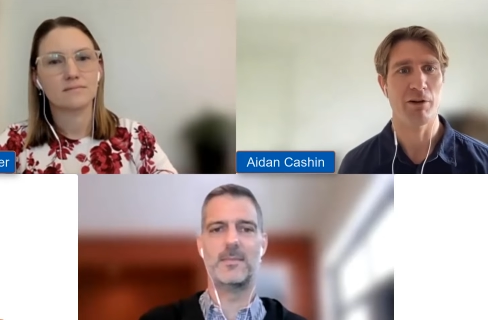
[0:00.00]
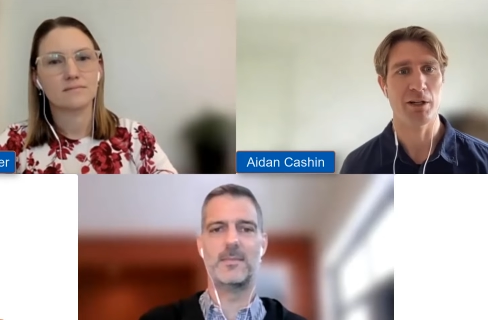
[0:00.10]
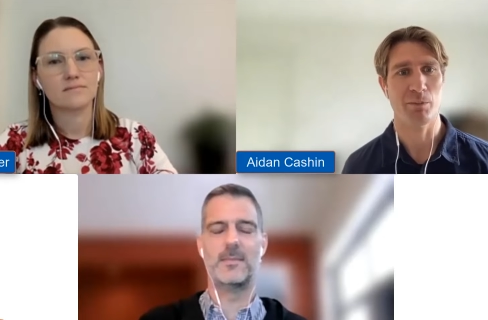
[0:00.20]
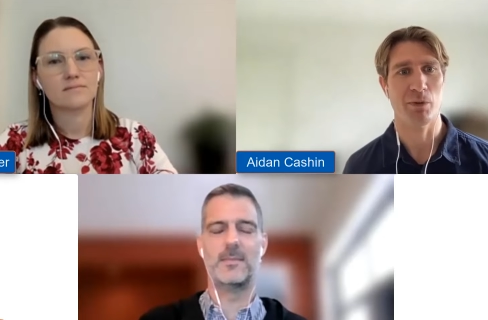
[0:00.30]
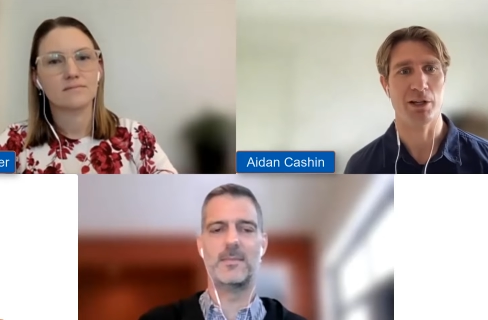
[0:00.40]

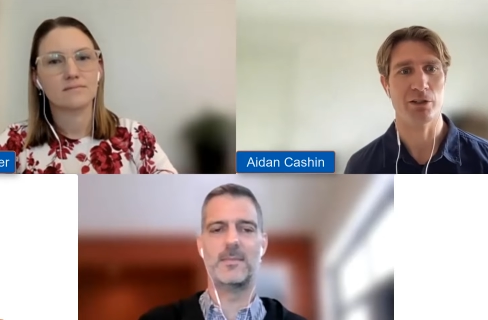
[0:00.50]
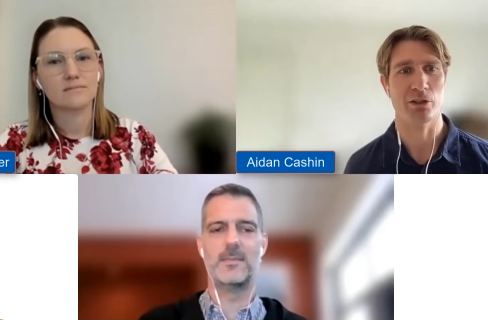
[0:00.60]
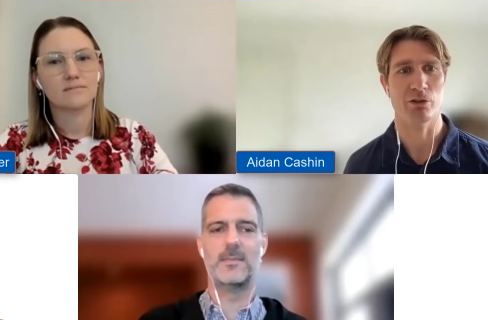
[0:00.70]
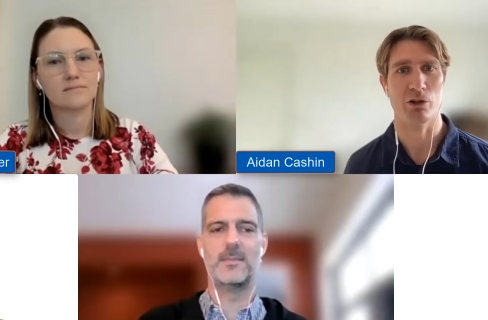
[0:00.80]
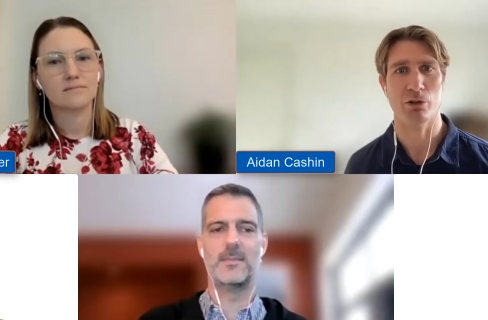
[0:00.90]
Speaker 1: randomized
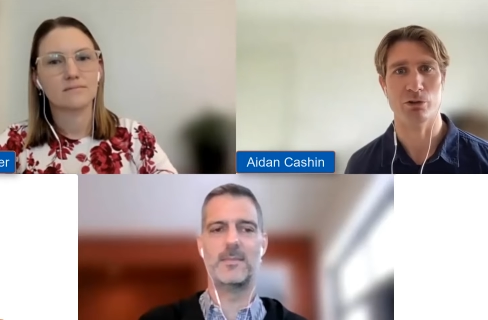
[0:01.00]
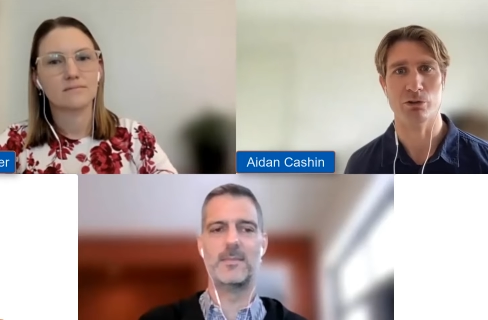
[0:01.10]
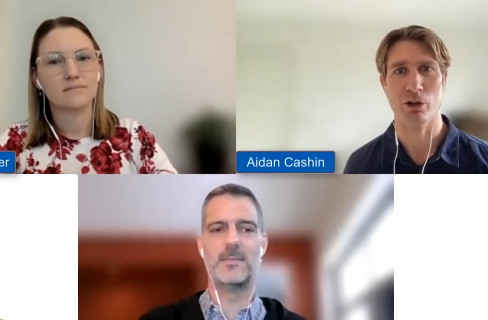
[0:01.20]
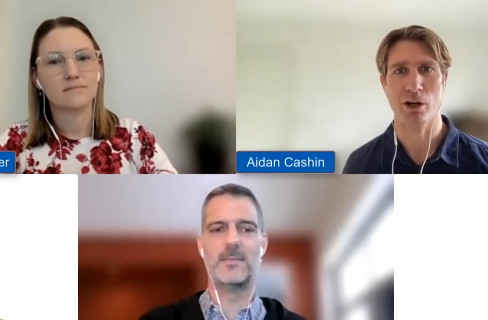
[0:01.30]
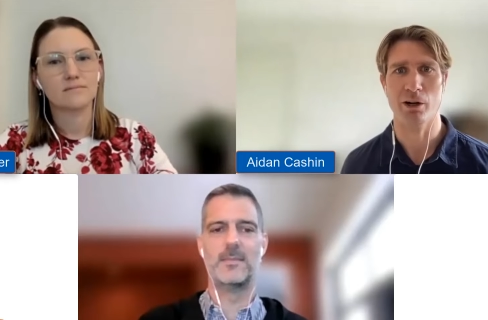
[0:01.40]
controlled
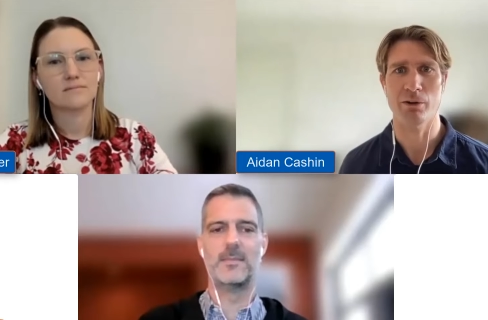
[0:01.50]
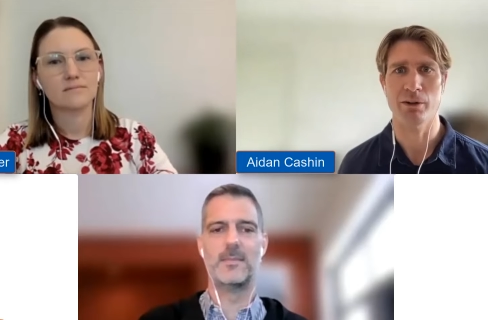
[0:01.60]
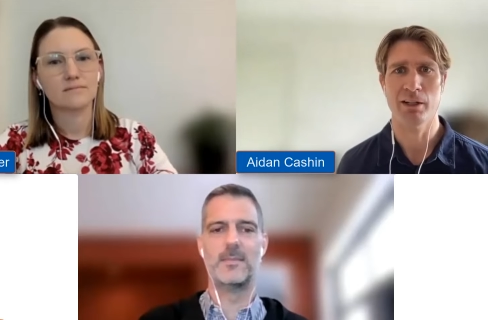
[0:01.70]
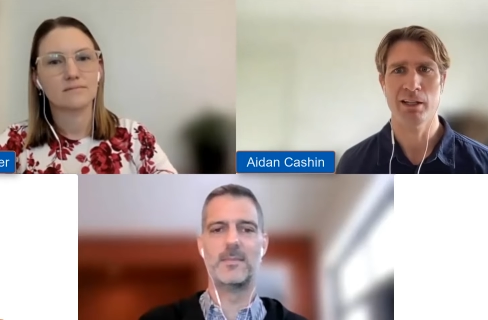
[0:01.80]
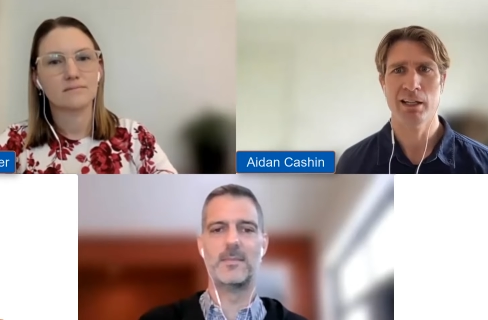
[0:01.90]
trial.
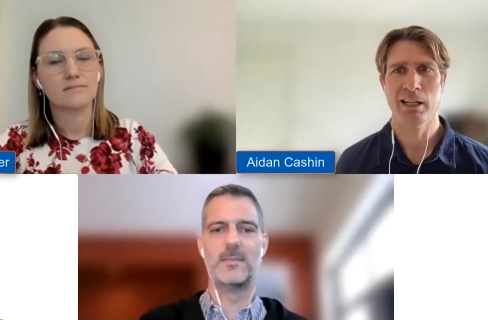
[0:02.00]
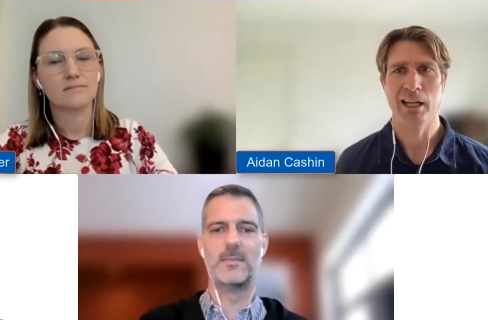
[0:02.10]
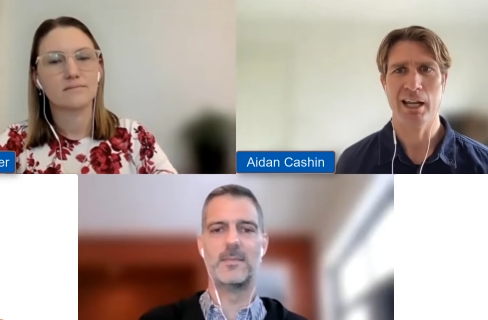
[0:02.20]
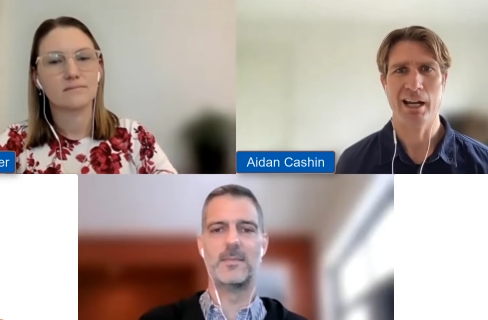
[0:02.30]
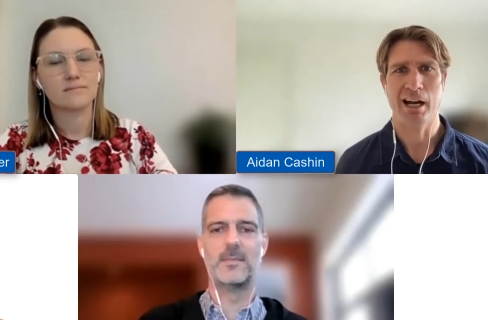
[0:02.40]
And